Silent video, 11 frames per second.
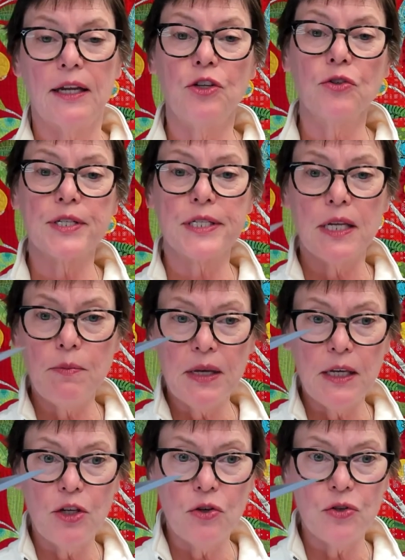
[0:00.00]
and you'll see
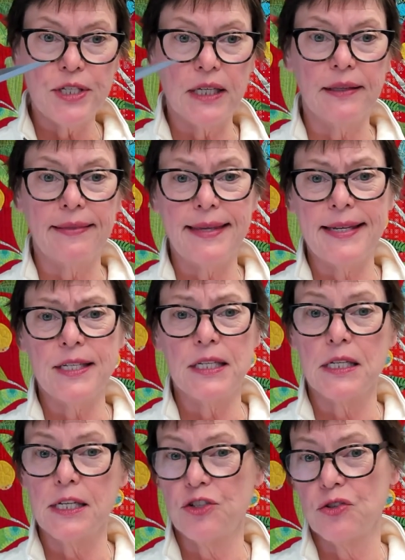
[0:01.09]
me using these
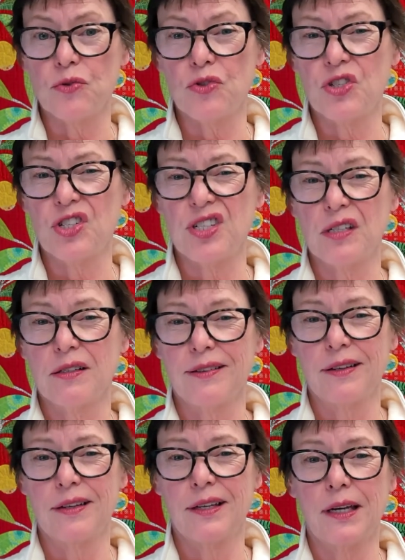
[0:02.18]
scissors
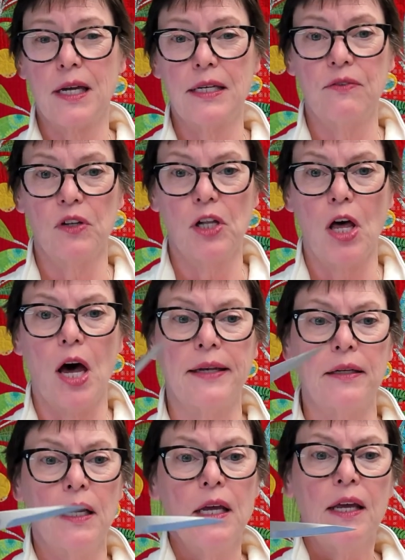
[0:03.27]
kind of a
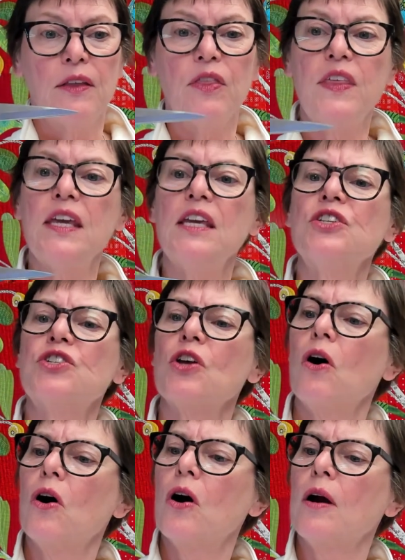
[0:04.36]
lot. These
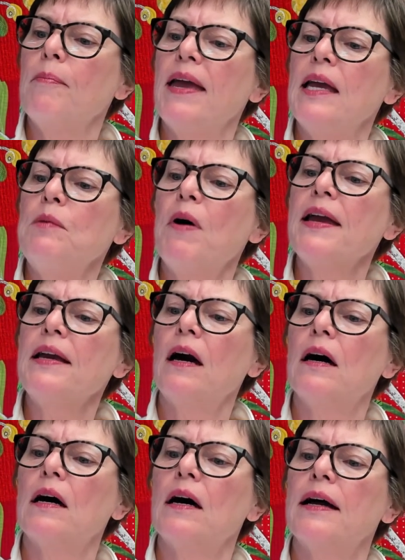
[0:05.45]
are made by
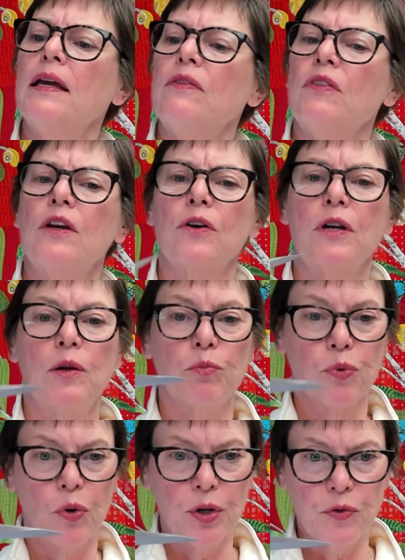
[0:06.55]
Kai. They're an
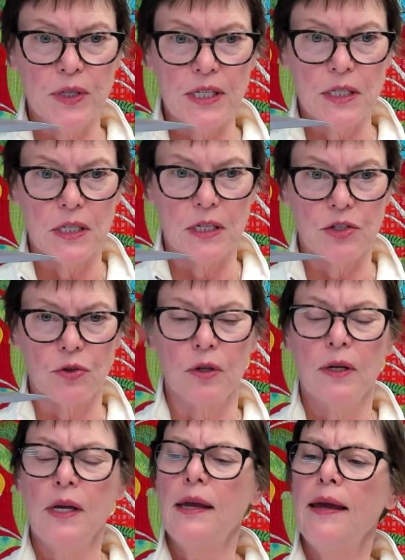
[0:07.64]
embroidery
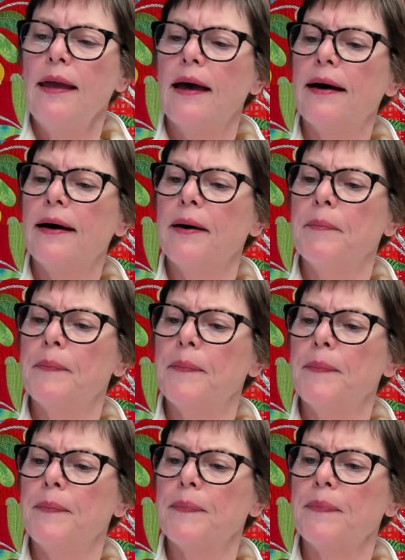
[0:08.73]
scissor. Um,
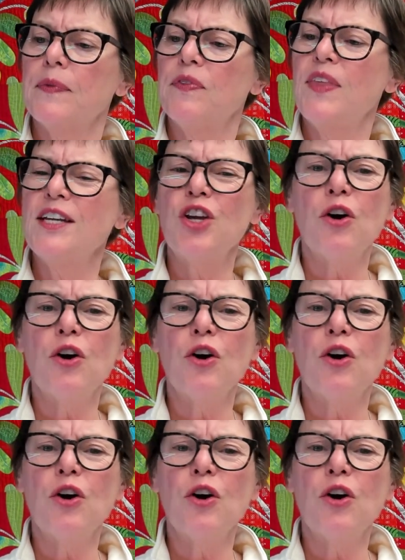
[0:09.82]
they